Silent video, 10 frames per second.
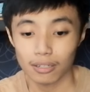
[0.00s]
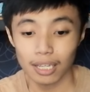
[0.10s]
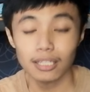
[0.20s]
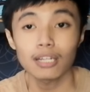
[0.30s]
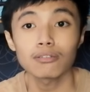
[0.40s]

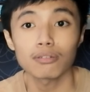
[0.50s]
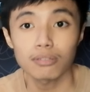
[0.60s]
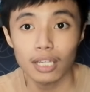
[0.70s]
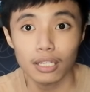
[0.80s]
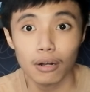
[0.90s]
because I need to
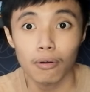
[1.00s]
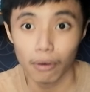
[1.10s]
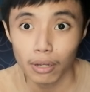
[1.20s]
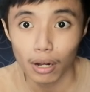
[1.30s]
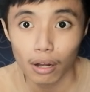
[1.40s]
see the
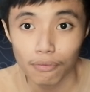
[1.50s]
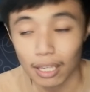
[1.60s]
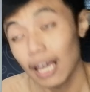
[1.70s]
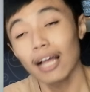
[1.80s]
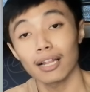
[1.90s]

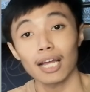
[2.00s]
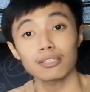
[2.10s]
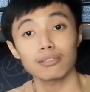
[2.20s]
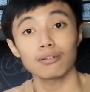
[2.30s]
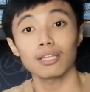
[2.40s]
choreography.
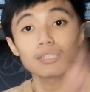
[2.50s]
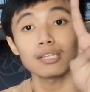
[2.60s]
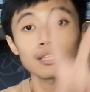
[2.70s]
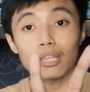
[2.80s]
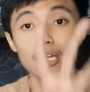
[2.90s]
Let's do
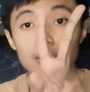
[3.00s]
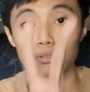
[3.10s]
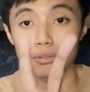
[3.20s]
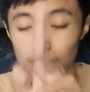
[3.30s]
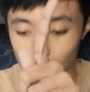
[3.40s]
this in 3,
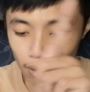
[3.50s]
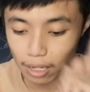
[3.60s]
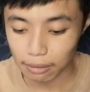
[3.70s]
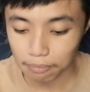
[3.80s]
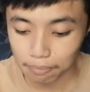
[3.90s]
2,
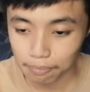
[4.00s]
1.